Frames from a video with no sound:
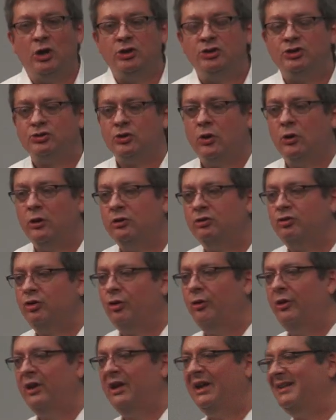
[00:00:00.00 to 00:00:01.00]
start
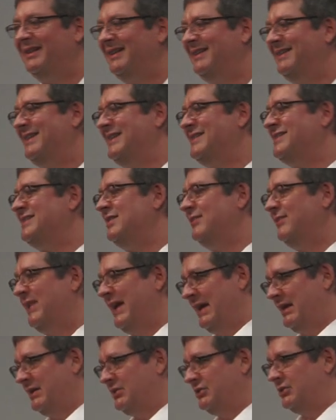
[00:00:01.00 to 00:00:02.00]
turning into
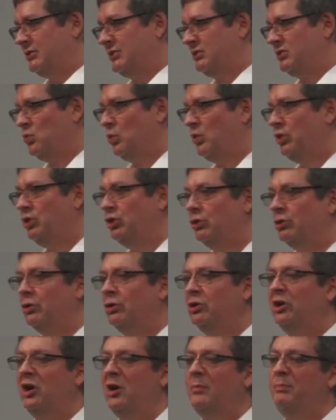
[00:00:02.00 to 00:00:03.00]
disadvantages, when
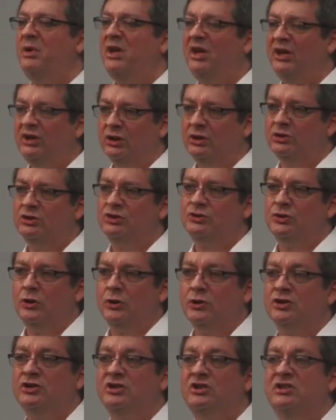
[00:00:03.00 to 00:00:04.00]
your opinion
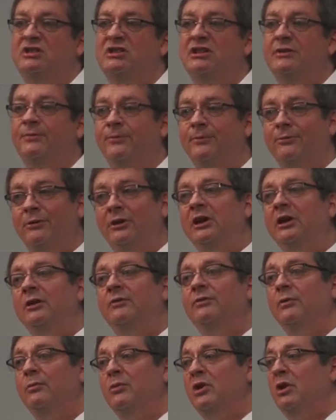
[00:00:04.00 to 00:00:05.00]
starts differing
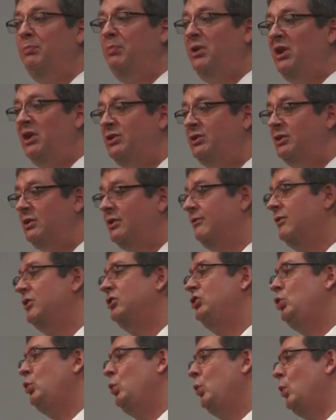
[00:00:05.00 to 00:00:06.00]
from the opinion of the
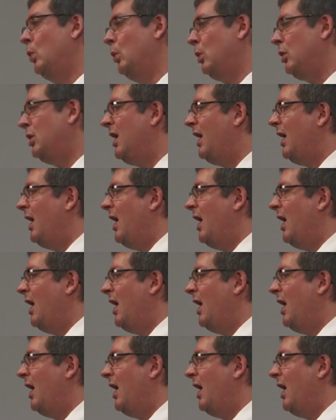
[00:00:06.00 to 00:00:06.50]
tool